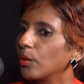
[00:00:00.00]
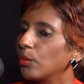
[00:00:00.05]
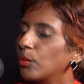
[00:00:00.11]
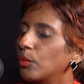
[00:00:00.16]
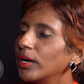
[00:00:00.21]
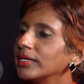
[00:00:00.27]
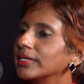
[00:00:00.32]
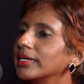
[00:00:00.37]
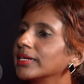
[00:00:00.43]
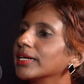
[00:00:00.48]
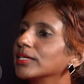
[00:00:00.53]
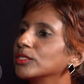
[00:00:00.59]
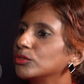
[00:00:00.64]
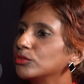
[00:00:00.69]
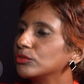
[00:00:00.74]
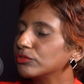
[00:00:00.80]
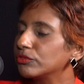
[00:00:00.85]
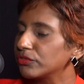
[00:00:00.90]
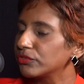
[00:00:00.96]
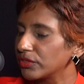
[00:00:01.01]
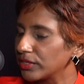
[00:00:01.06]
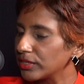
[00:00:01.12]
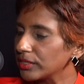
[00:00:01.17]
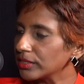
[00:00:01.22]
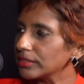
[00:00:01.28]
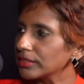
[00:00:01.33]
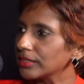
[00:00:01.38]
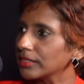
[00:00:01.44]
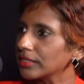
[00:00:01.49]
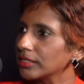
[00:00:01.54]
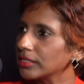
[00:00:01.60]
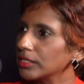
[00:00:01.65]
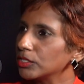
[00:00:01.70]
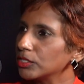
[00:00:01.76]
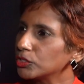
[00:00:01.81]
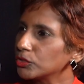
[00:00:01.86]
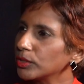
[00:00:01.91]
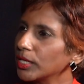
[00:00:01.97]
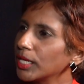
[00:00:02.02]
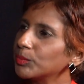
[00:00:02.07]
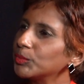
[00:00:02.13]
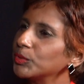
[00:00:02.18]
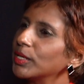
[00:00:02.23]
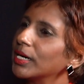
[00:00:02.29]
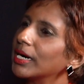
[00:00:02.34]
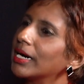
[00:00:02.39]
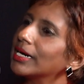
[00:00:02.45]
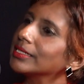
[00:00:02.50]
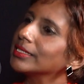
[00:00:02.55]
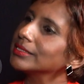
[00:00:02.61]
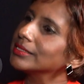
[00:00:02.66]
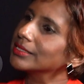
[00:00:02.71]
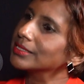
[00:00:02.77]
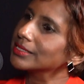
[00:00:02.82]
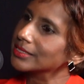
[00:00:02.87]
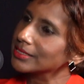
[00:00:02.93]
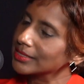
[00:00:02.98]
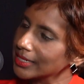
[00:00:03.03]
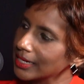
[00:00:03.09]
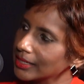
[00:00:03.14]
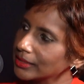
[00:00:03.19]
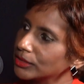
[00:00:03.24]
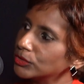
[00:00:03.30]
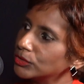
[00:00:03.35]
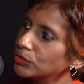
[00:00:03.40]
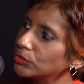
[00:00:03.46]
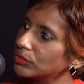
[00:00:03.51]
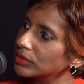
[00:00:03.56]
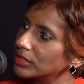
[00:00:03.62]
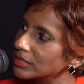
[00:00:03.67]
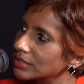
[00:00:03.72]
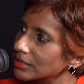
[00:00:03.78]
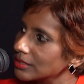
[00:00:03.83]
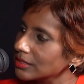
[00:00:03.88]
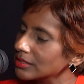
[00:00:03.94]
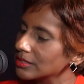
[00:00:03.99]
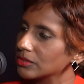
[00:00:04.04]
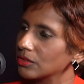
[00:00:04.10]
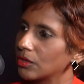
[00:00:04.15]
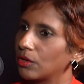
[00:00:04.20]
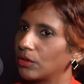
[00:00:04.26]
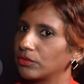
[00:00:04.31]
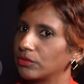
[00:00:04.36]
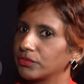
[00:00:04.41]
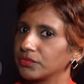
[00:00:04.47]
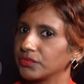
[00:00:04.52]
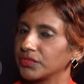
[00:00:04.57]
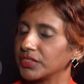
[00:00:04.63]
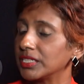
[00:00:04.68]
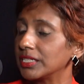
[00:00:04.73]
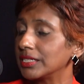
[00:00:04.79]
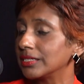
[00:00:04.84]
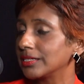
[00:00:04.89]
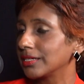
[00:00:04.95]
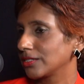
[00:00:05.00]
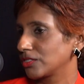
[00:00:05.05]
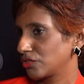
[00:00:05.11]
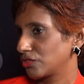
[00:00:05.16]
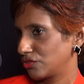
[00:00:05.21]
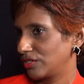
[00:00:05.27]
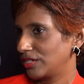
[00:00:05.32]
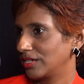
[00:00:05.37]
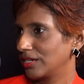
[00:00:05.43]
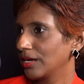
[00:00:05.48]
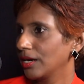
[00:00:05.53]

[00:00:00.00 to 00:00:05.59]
what can I do further to help you understand the nuances of the industry?